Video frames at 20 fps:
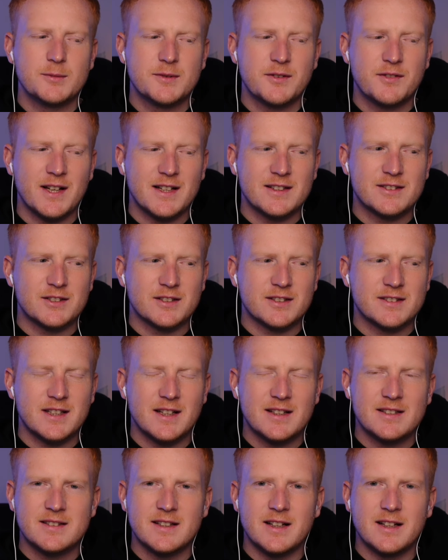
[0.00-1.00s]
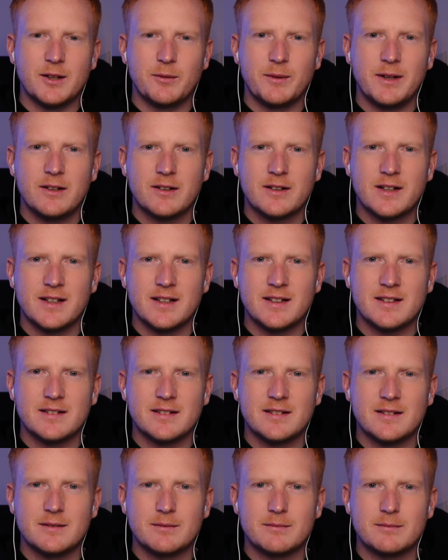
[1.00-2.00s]
And in terms of that success then, are we
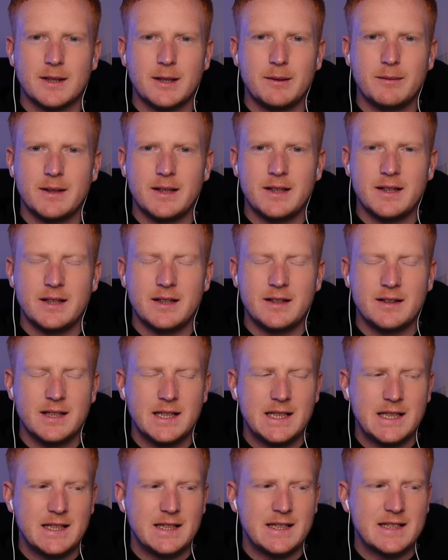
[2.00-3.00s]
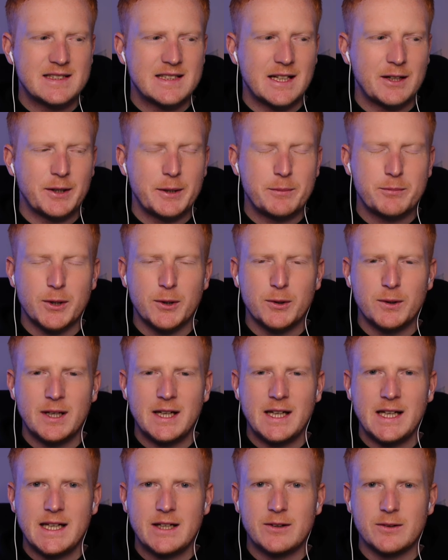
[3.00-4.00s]
looking at maybe the
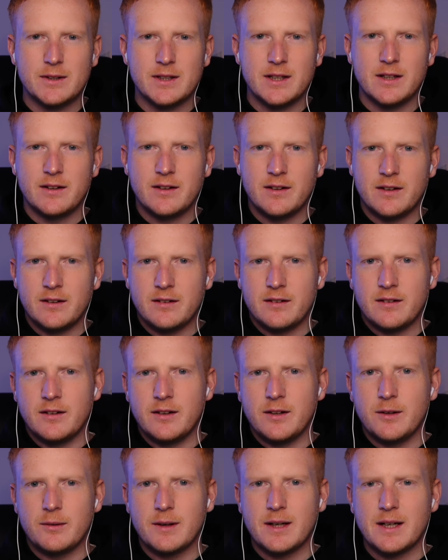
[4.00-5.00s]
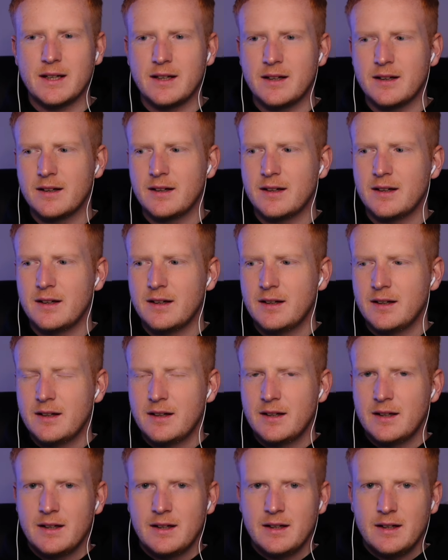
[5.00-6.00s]
Saudi Pro League or the, the, the U A E?
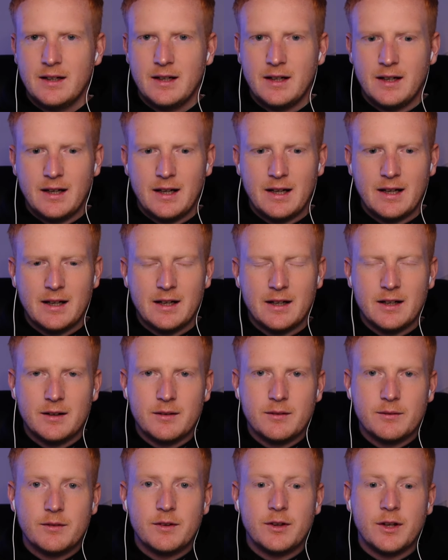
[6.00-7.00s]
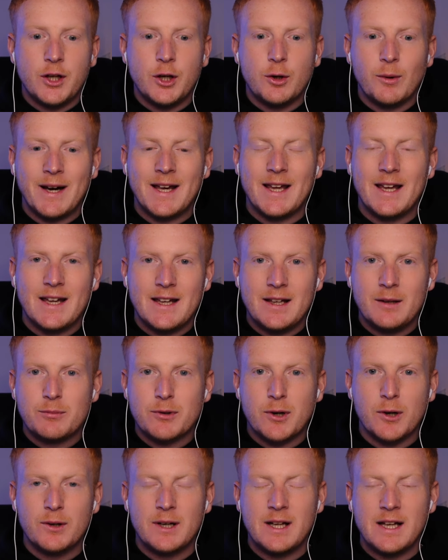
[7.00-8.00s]
Uh, The U
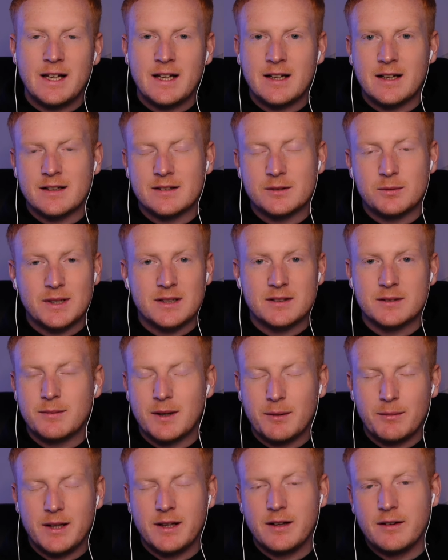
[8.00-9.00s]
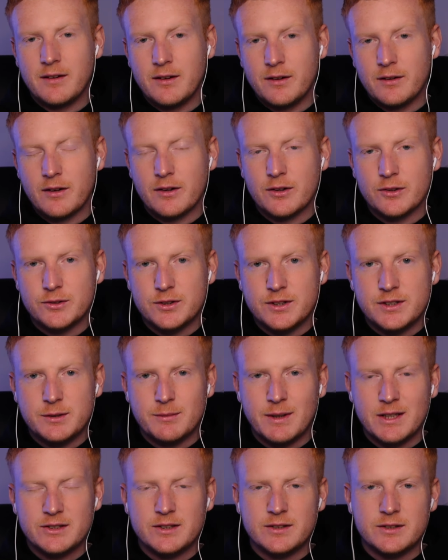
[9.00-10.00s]
A E Pro League, as well as maybe the, the
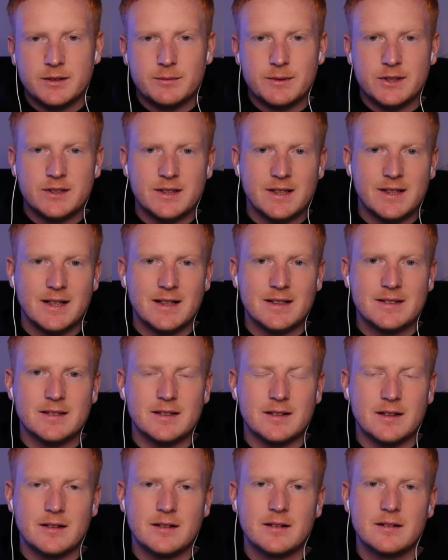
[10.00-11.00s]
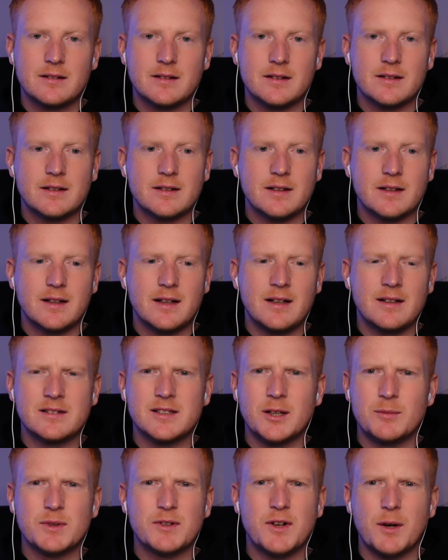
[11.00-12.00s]
other countries you mentioned, you mentioned Qatar,
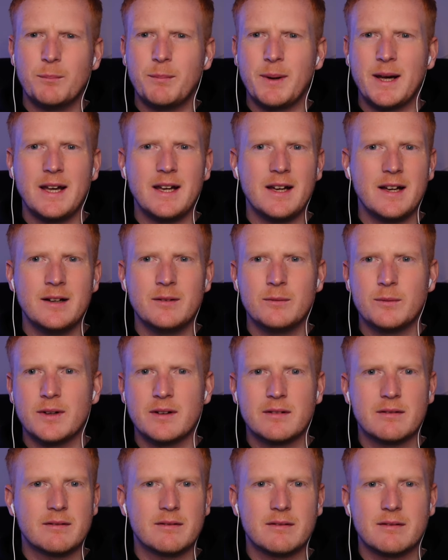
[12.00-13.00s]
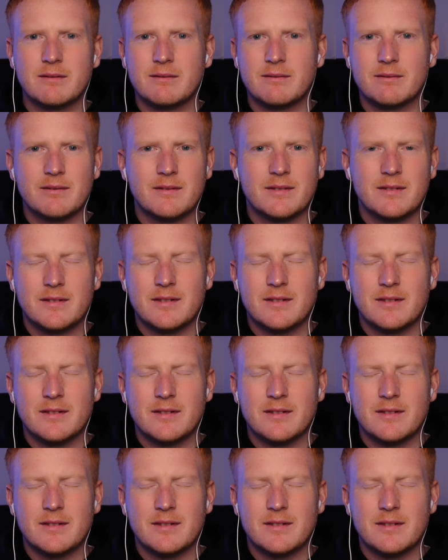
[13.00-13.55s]
uh, in terms of competing with